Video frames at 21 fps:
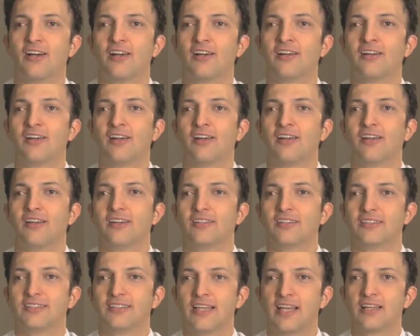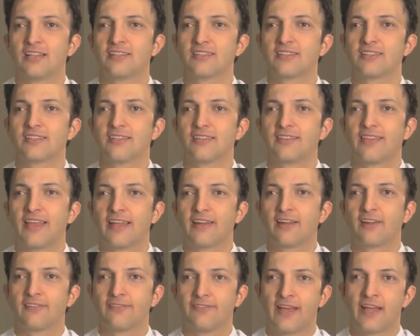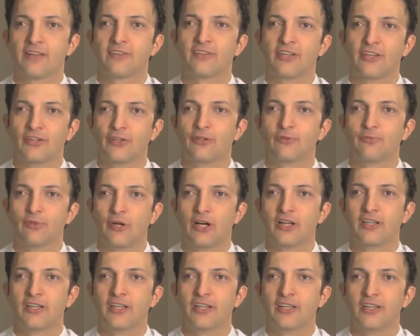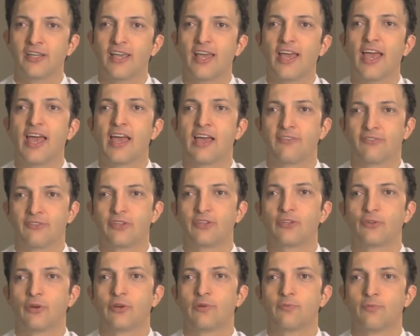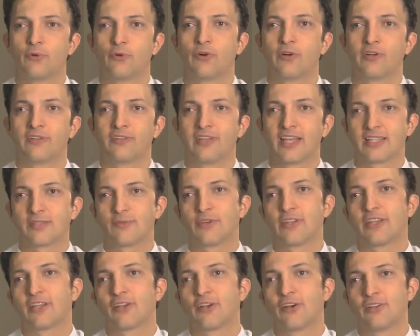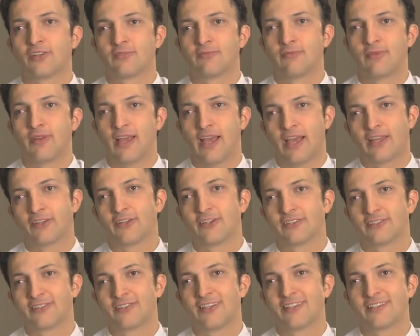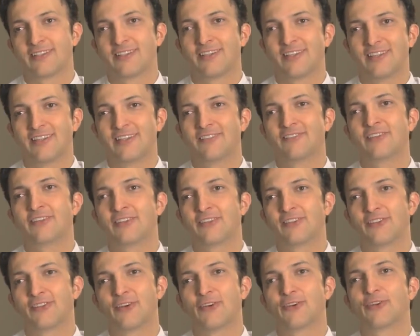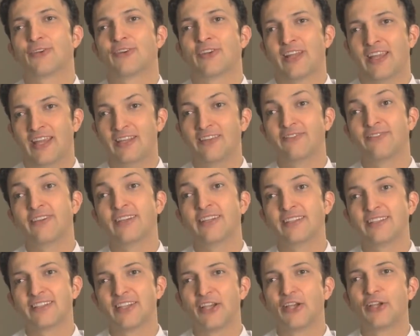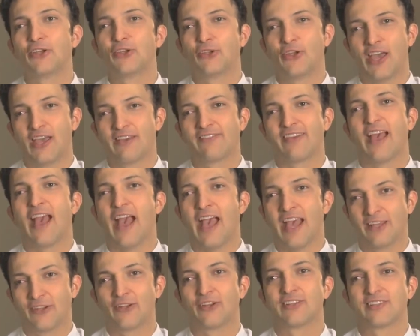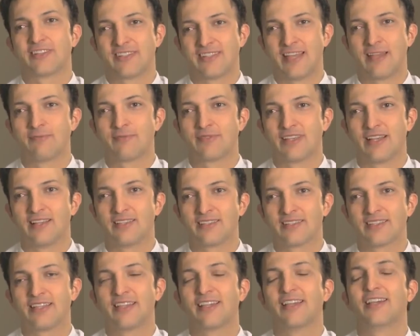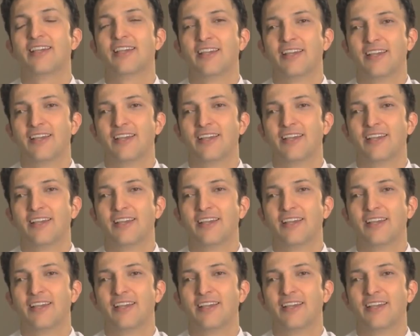are cells that are found in your body after you are born. That's why they call them adult. Even though you're an infant, you have adult stem cells.